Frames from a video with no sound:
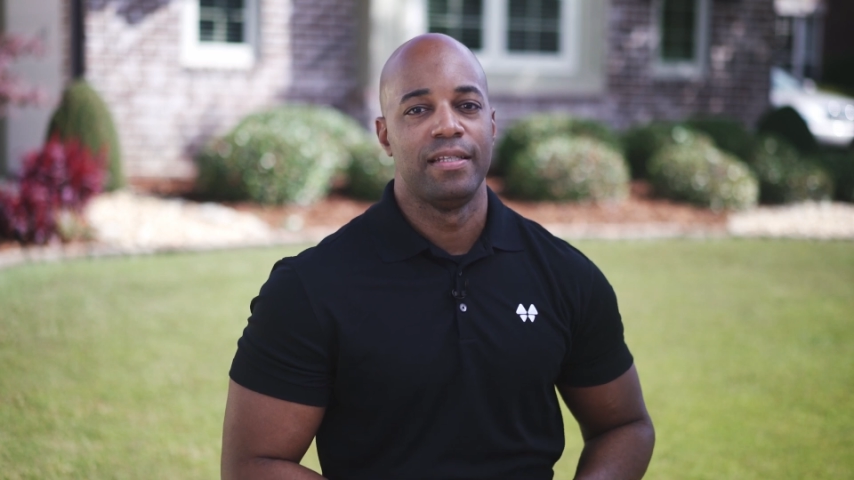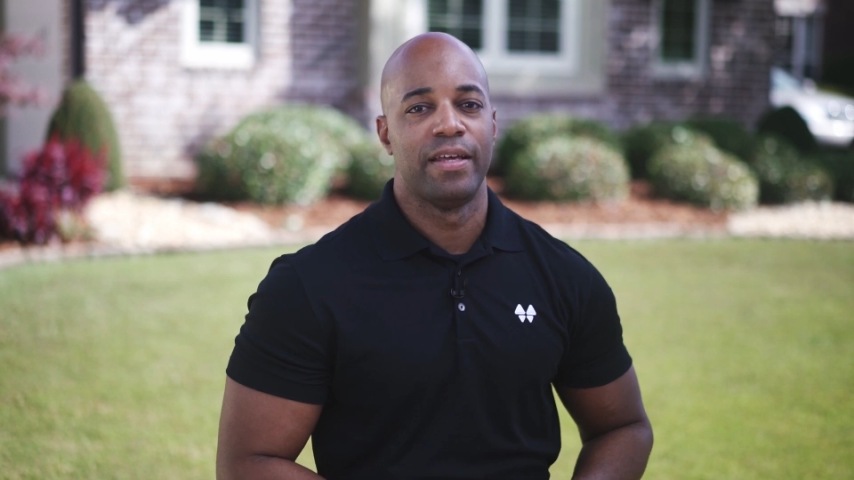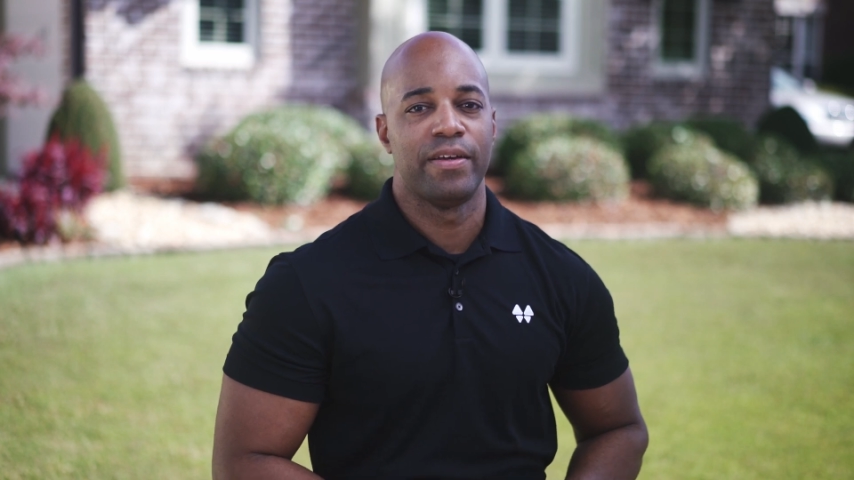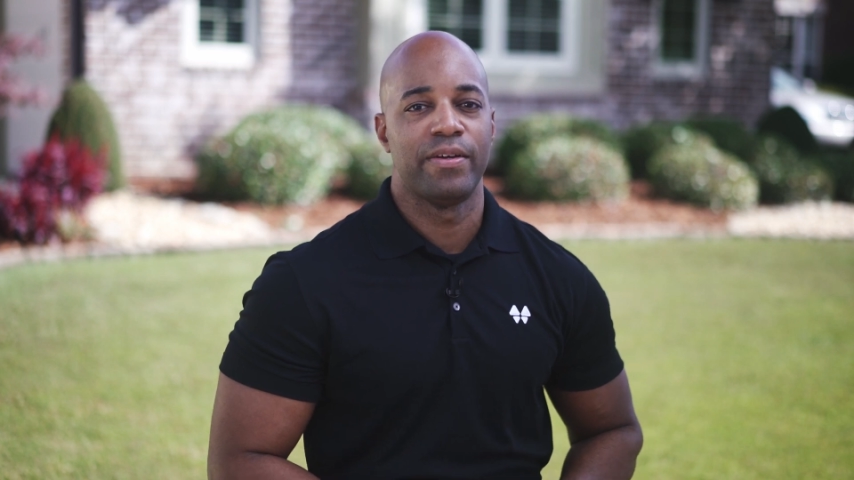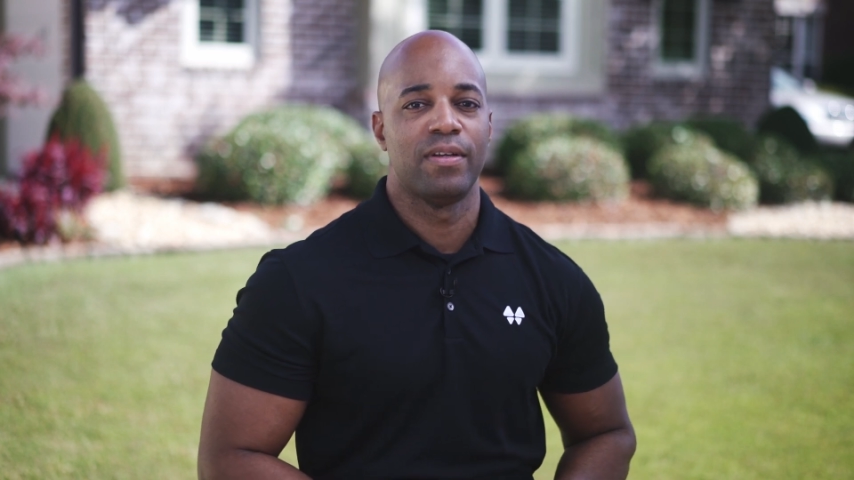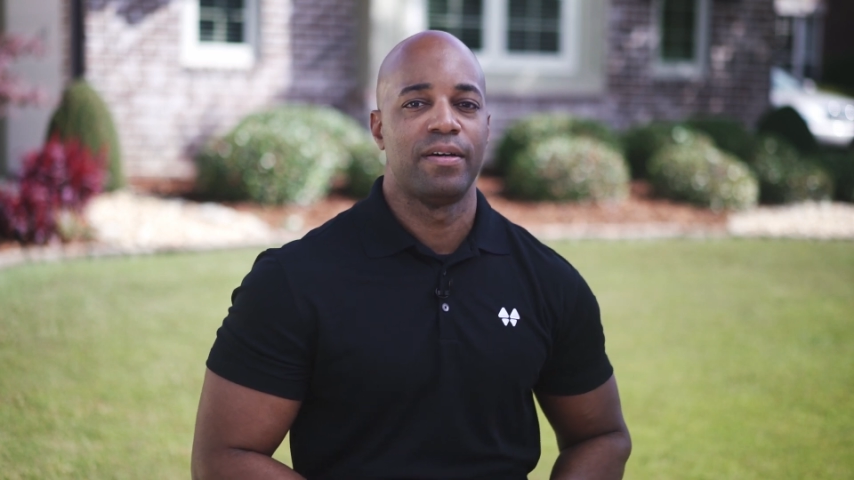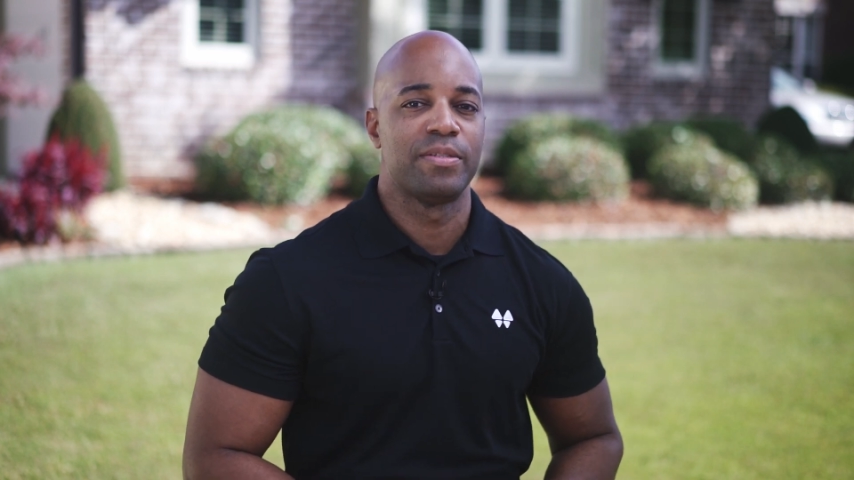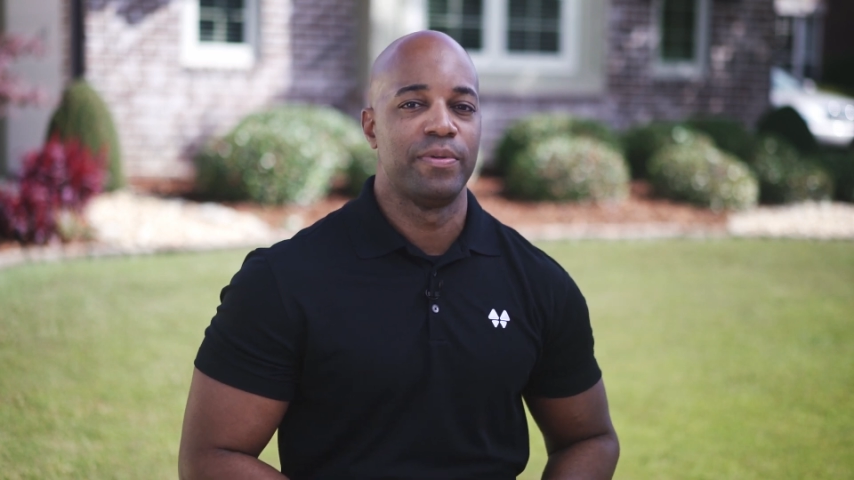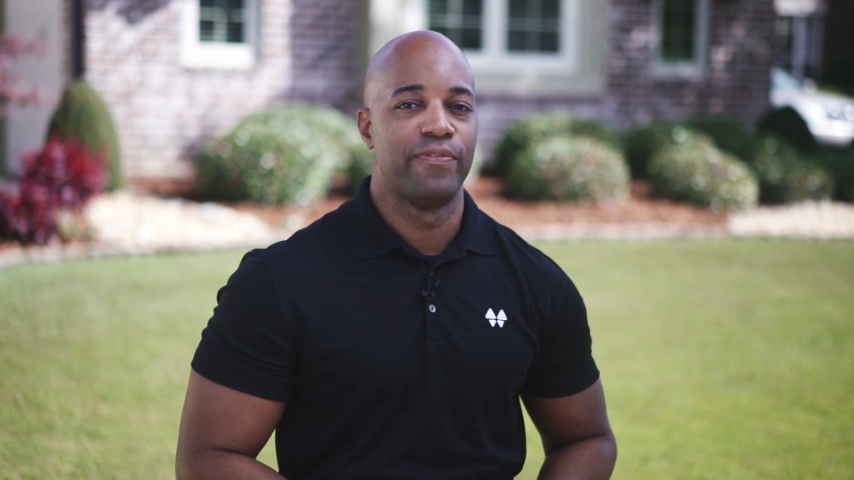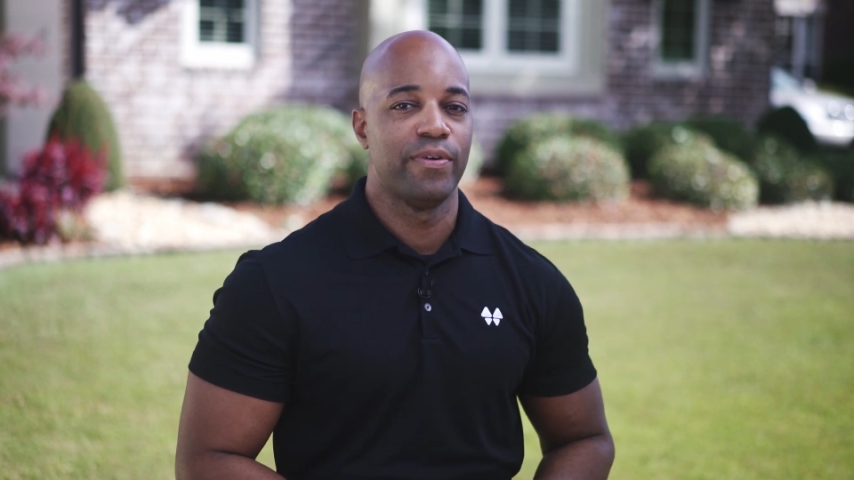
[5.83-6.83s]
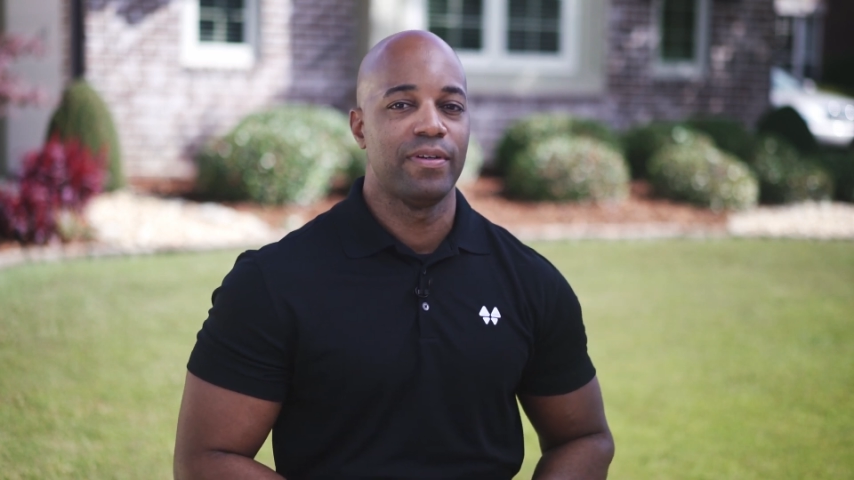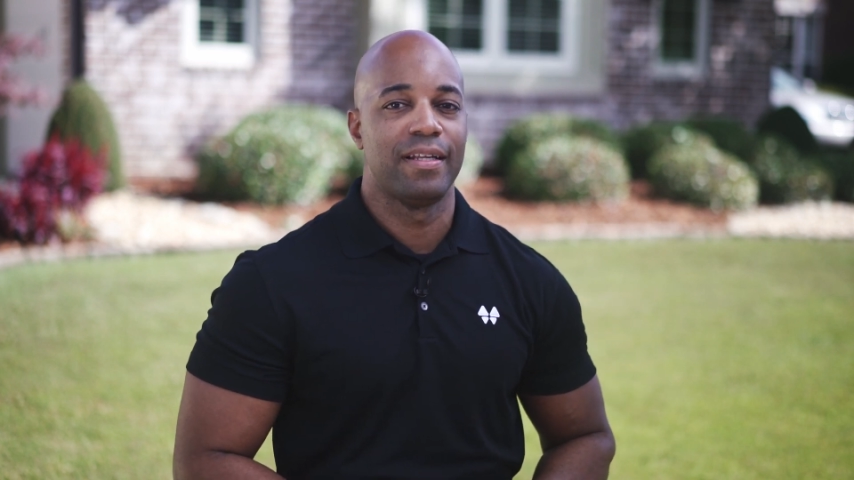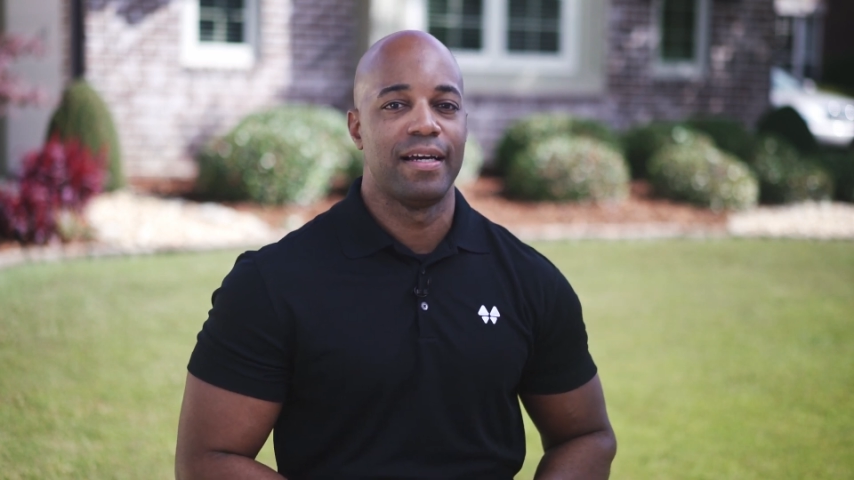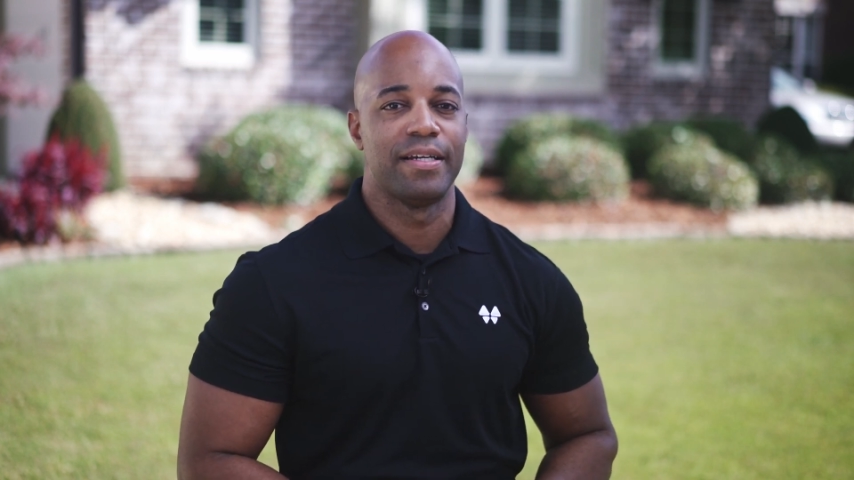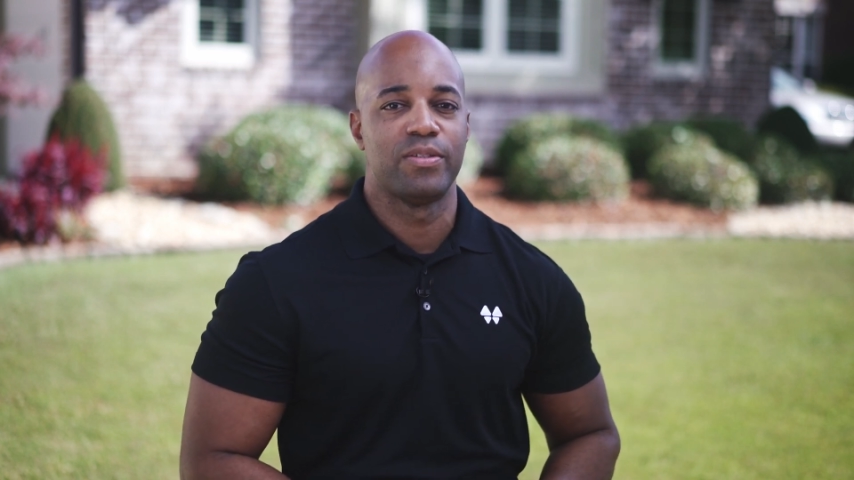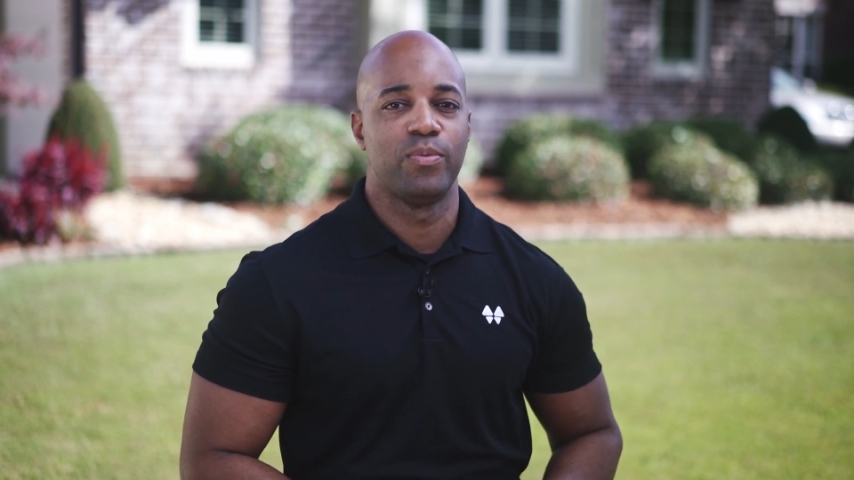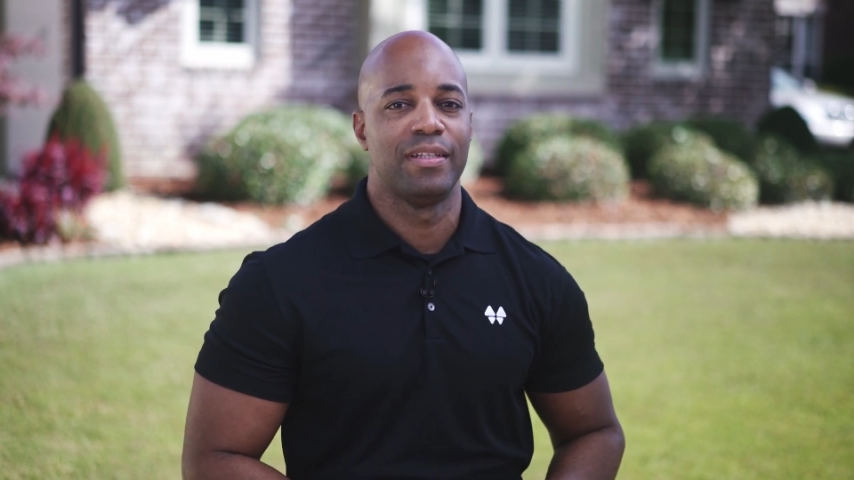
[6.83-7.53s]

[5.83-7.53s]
Now that your lawn has been fertilized,